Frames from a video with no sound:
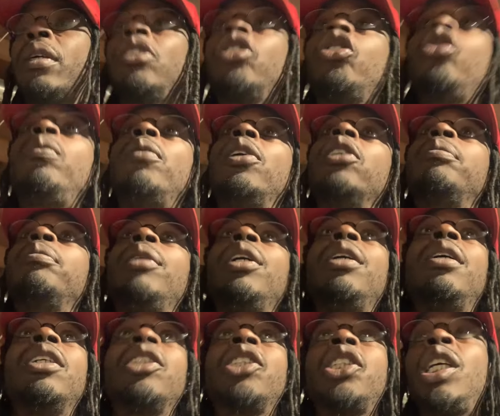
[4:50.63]
Too much
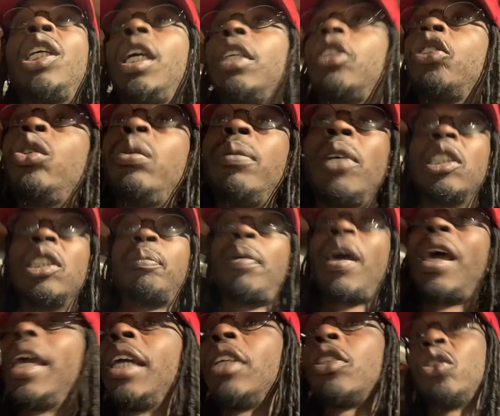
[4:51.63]
bloodshed, too much
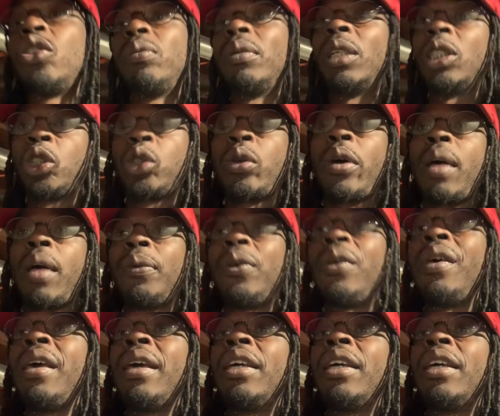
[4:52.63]
pain, too much trauma.